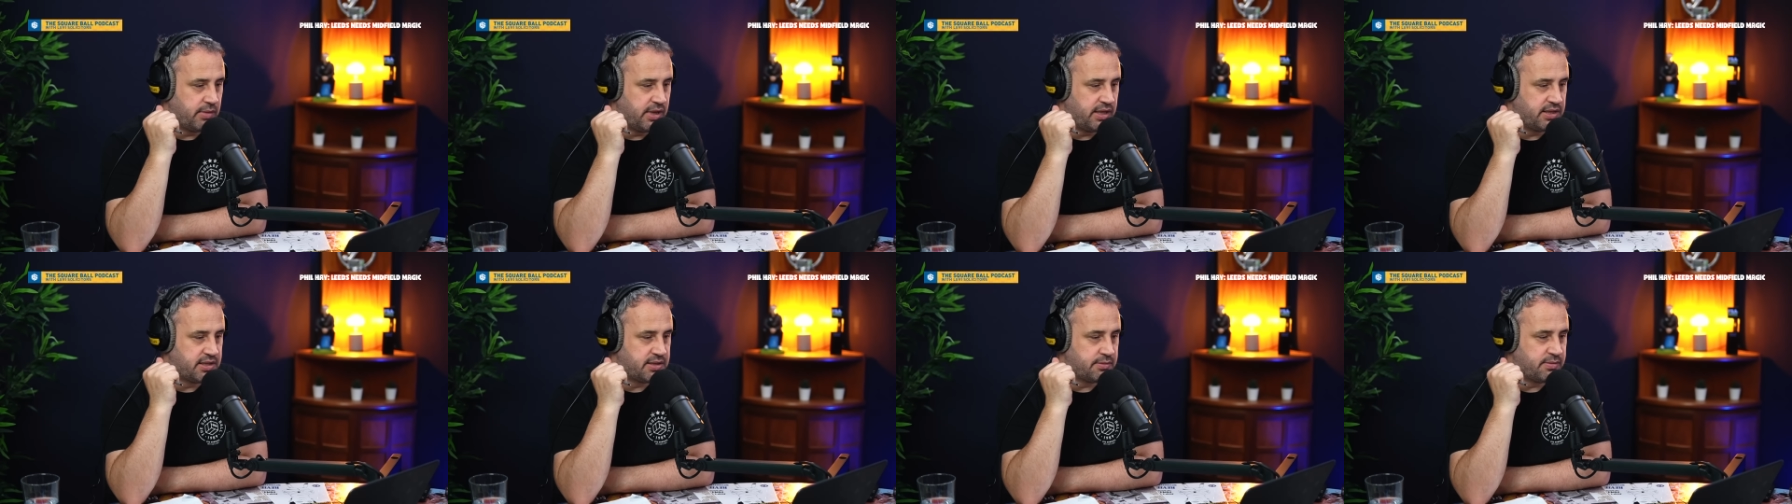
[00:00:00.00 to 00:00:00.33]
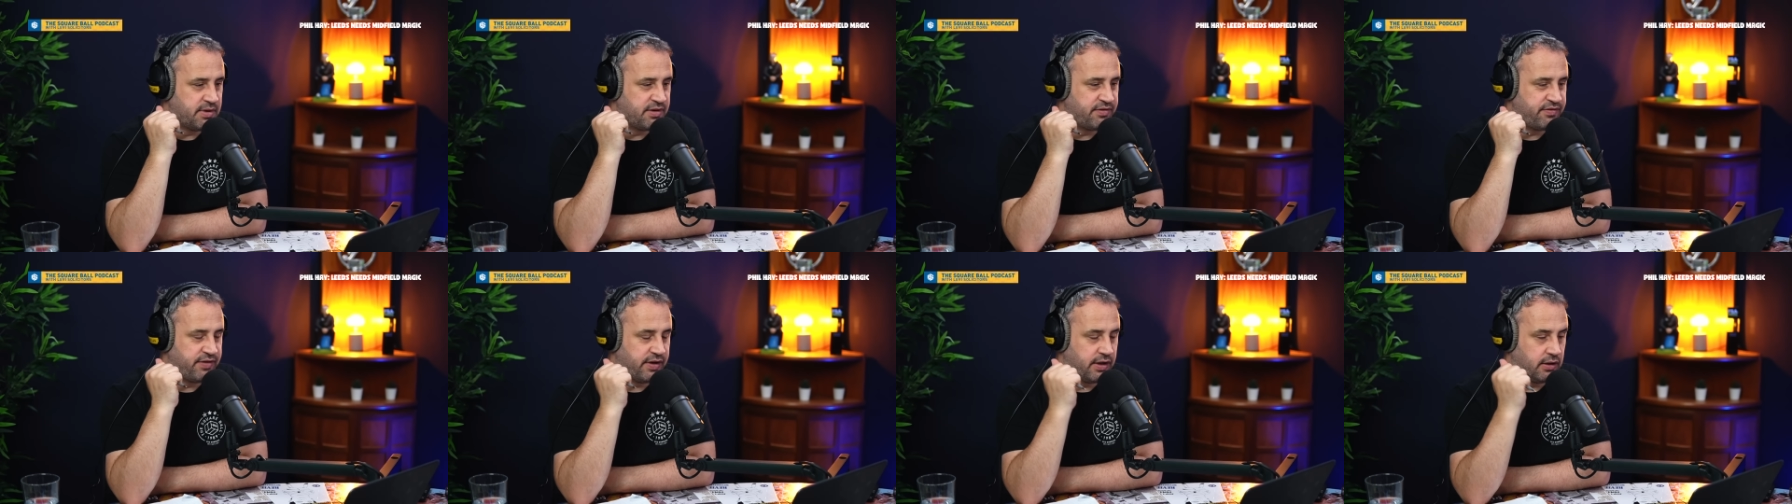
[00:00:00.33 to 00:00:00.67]
Into
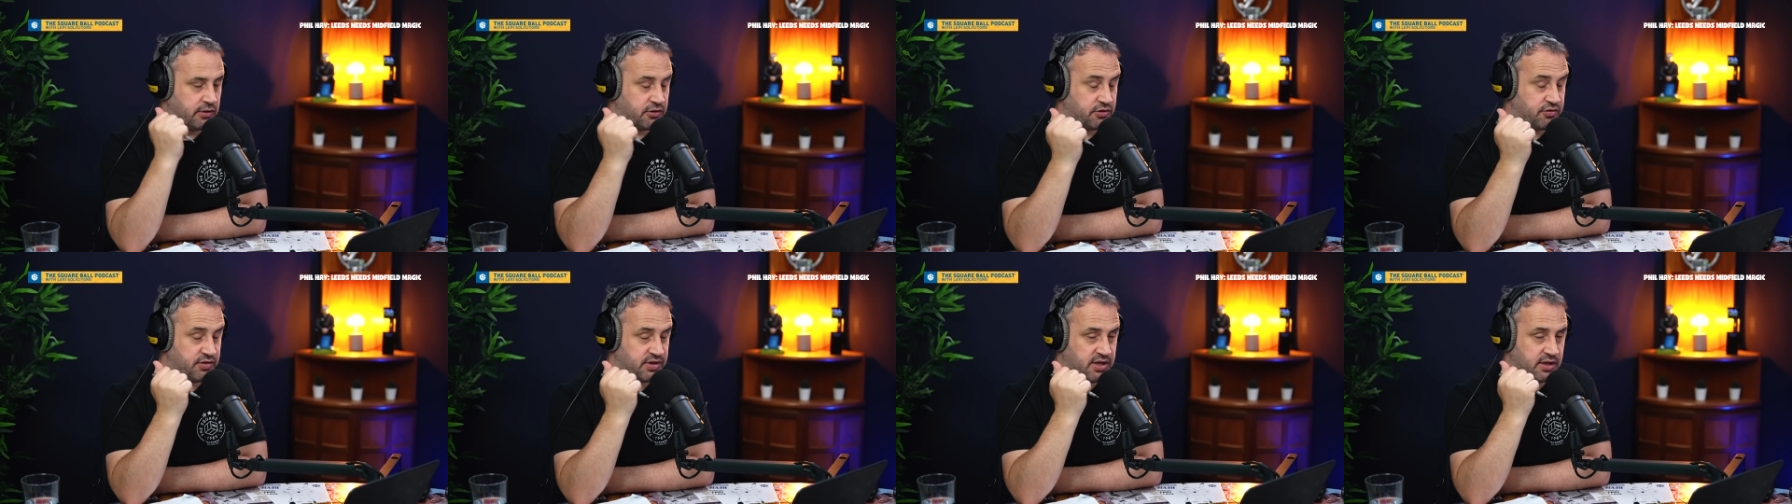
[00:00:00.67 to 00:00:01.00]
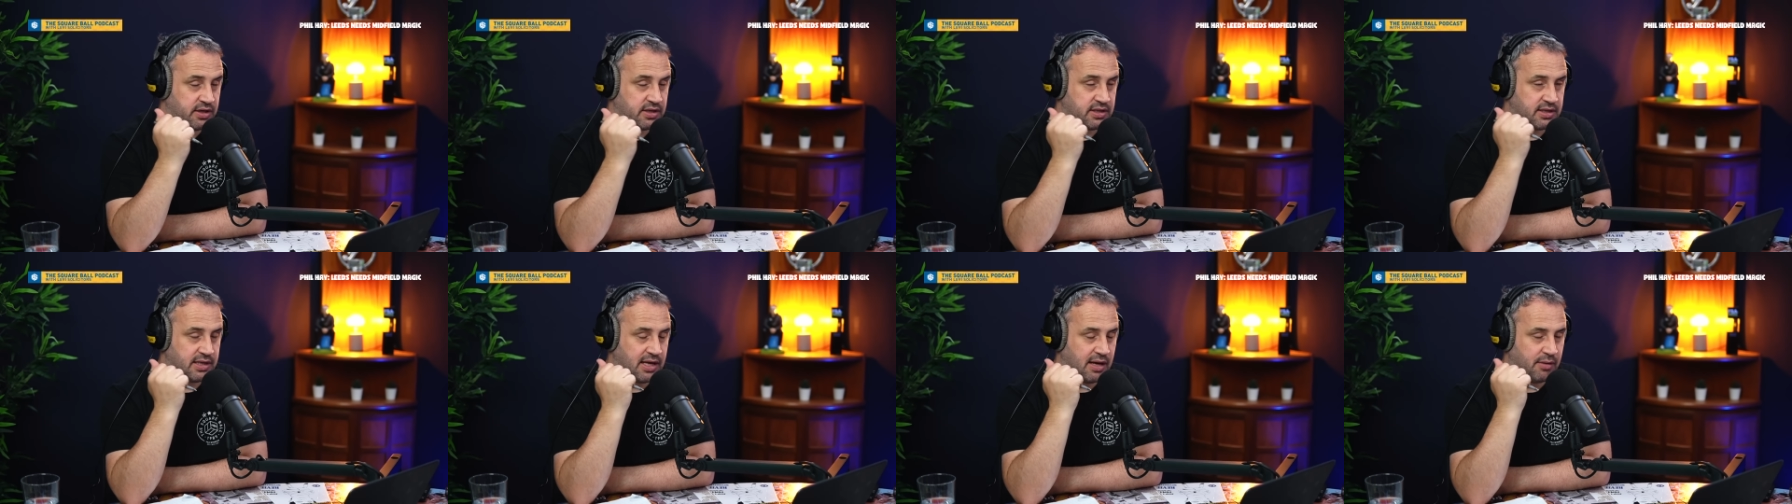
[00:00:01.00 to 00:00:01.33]
midfield, just
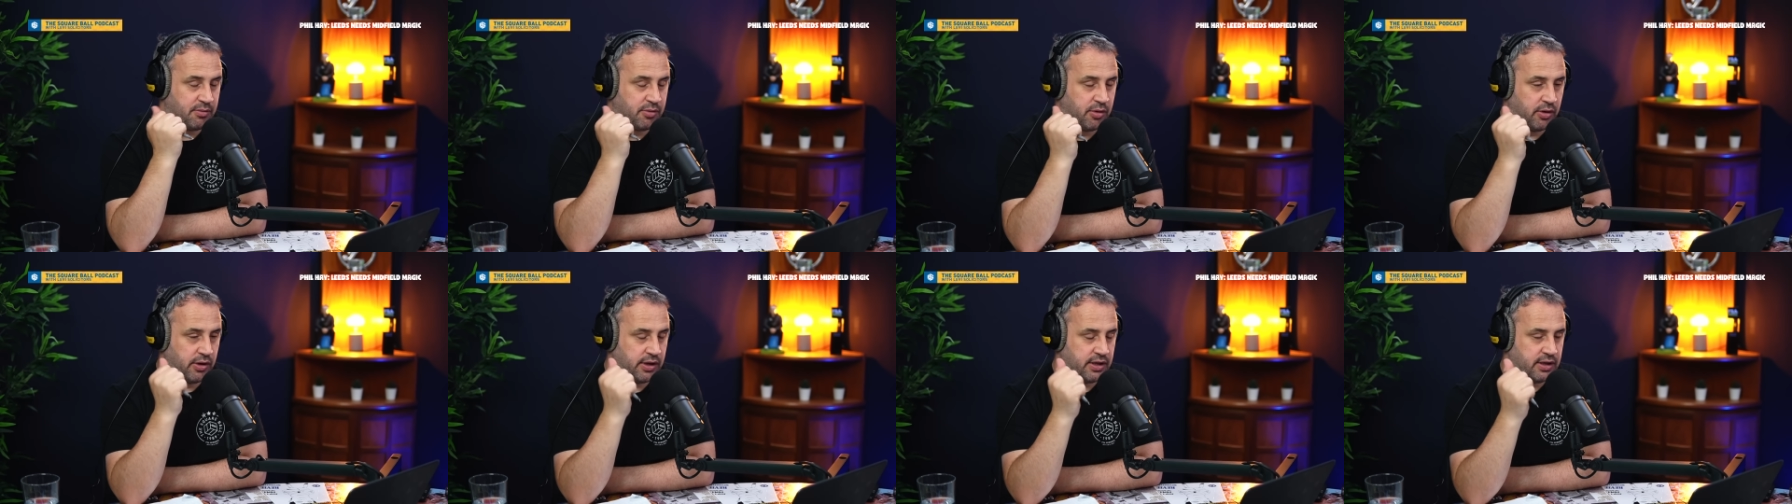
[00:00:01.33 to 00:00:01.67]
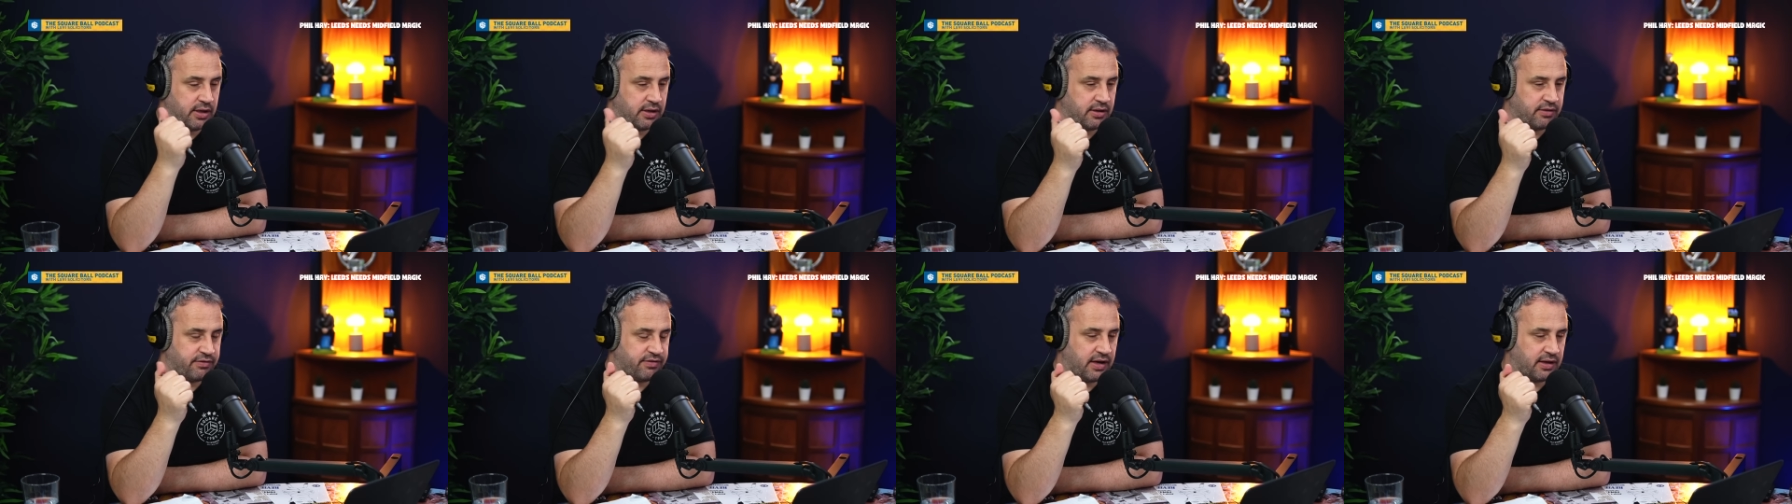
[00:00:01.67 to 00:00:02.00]
returning to that point,
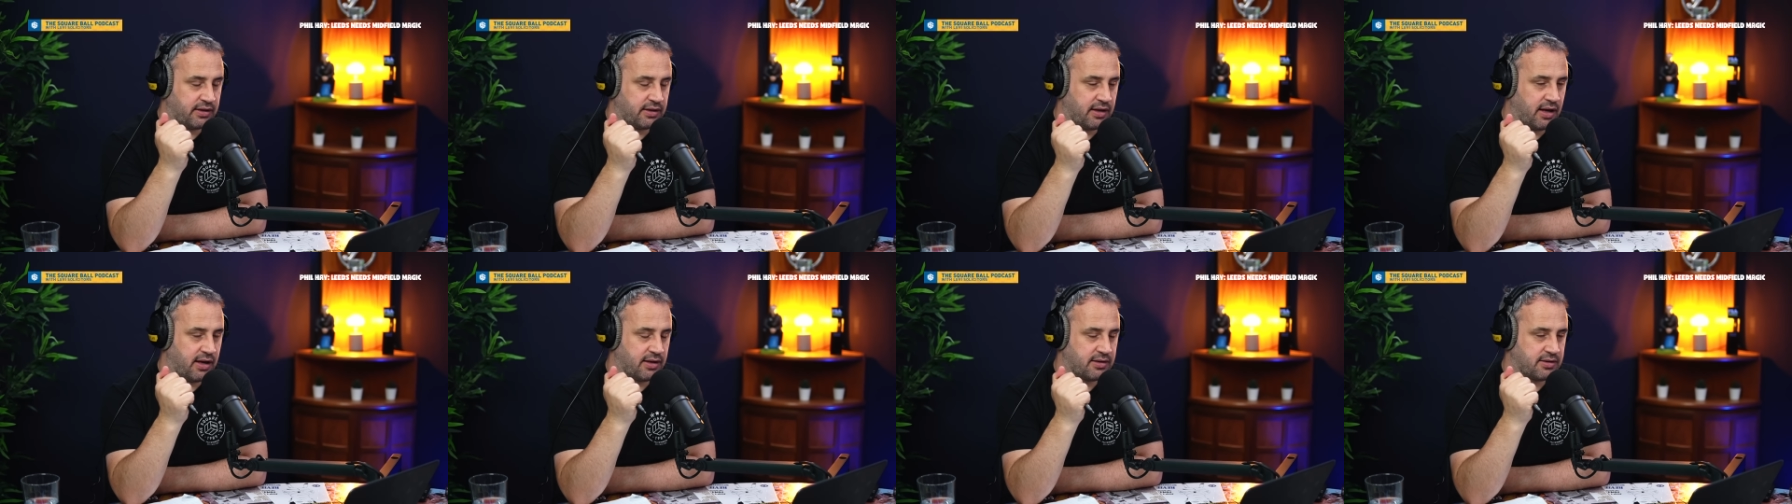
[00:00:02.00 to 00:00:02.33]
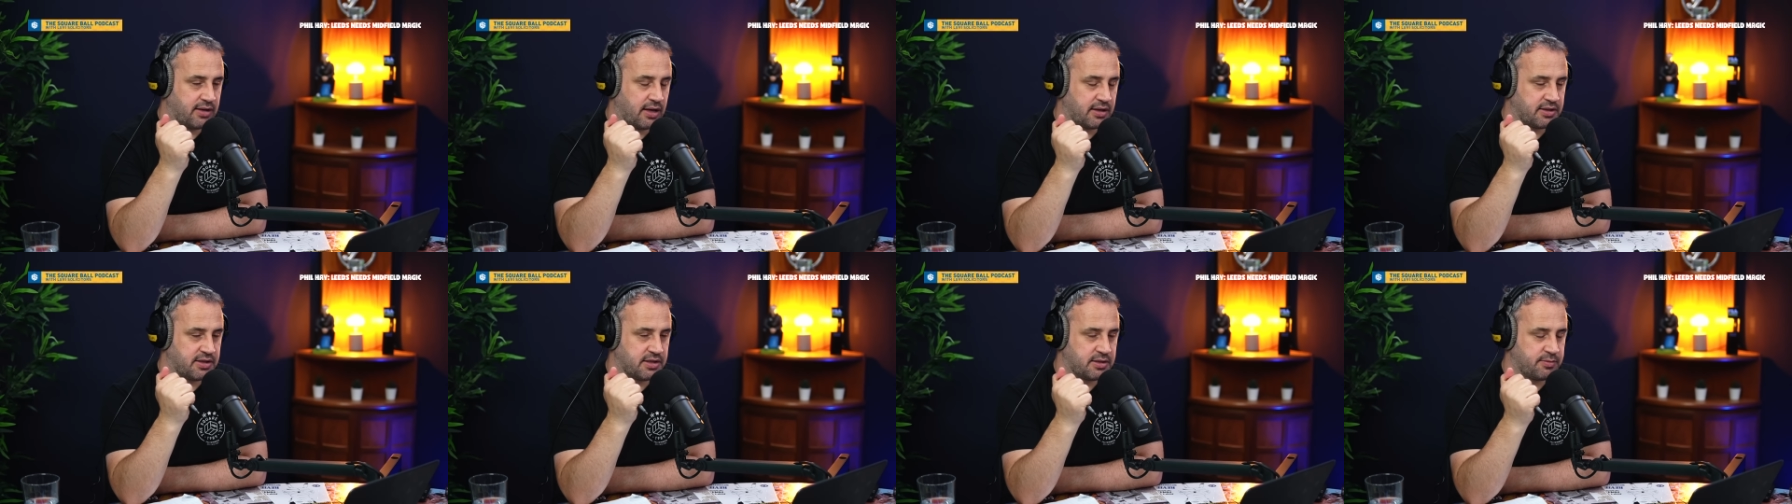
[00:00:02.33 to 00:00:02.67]
and the fact
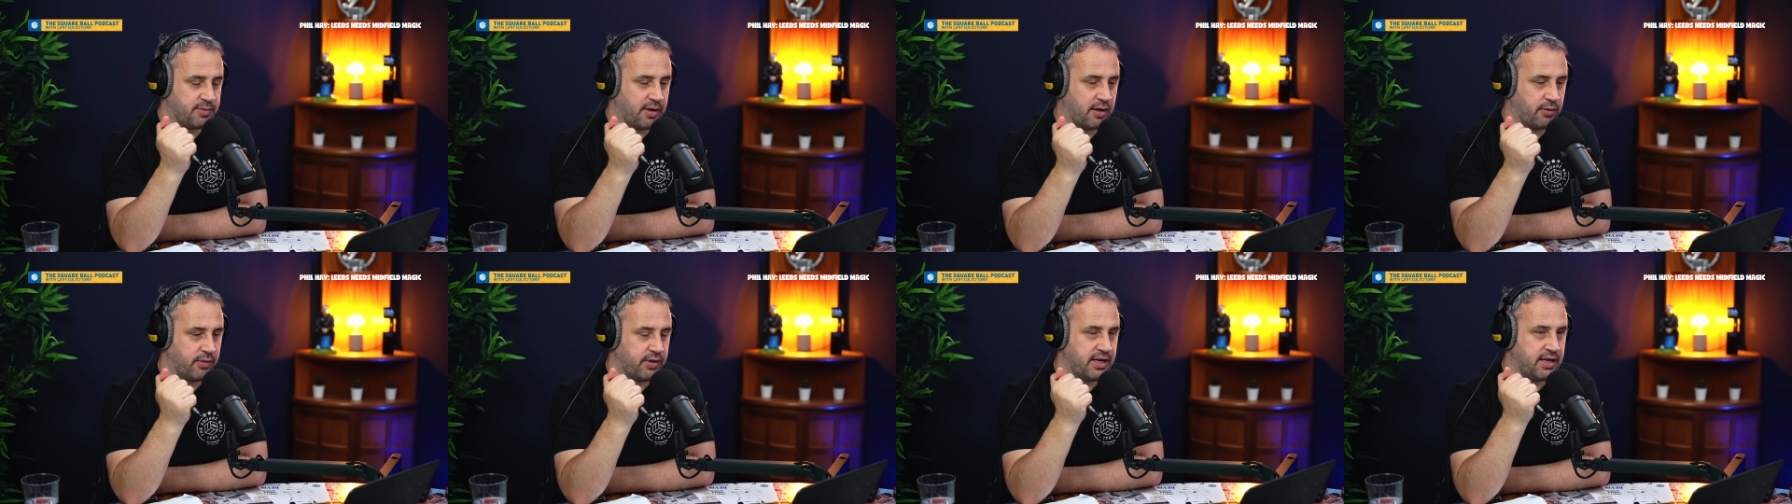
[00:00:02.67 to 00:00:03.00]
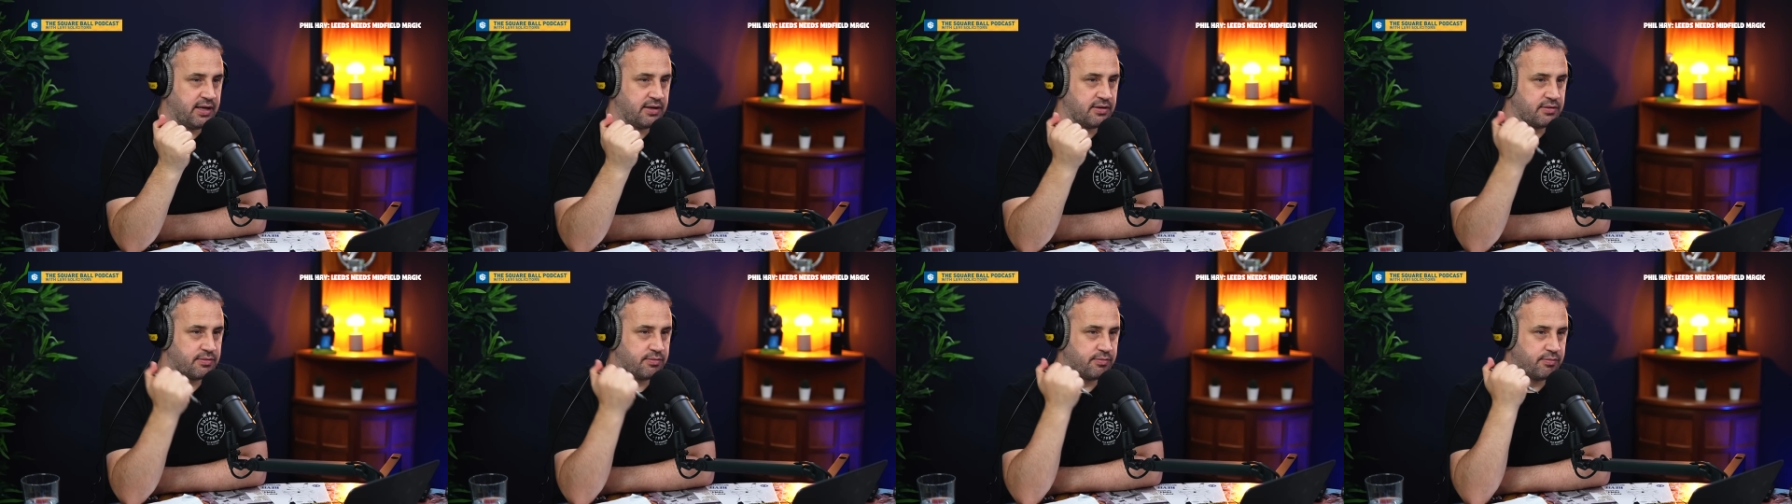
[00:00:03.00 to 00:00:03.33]
that I suspect we
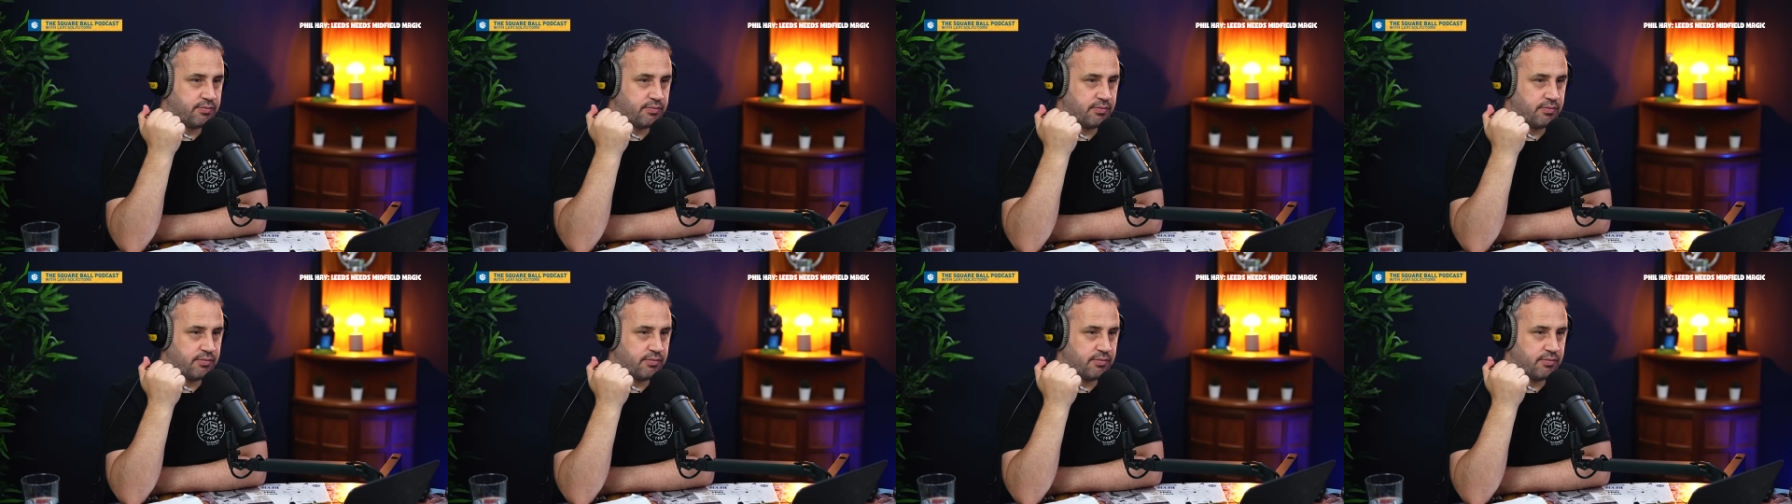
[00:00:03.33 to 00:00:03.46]
need